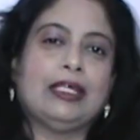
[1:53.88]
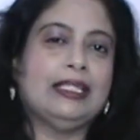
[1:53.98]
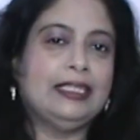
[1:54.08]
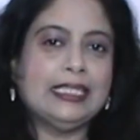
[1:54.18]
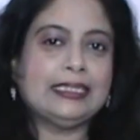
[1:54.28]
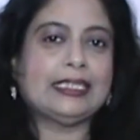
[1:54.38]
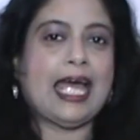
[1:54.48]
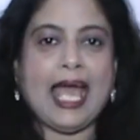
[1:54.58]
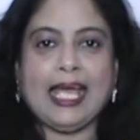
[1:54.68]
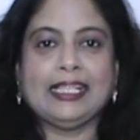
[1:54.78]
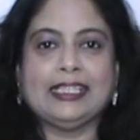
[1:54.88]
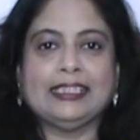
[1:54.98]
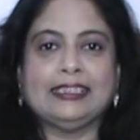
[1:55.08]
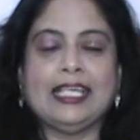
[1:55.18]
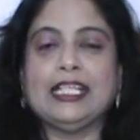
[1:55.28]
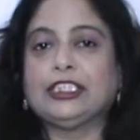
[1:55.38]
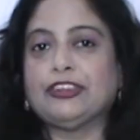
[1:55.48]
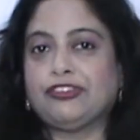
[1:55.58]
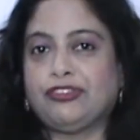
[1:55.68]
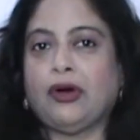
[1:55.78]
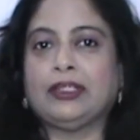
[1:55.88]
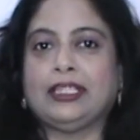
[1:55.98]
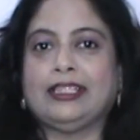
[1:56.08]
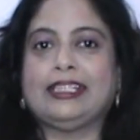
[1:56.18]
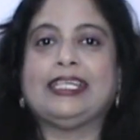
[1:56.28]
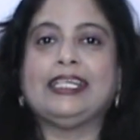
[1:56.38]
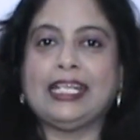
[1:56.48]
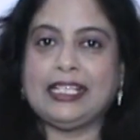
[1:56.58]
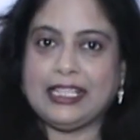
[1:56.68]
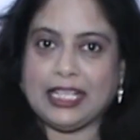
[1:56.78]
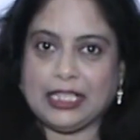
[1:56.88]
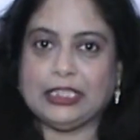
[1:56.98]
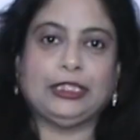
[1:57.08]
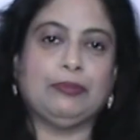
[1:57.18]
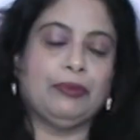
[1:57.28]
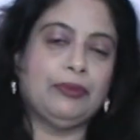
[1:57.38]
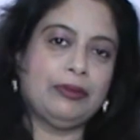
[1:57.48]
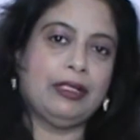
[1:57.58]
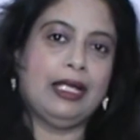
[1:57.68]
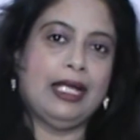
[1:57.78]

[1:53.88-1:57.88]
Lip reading: This angered his father Hiranyakashipu.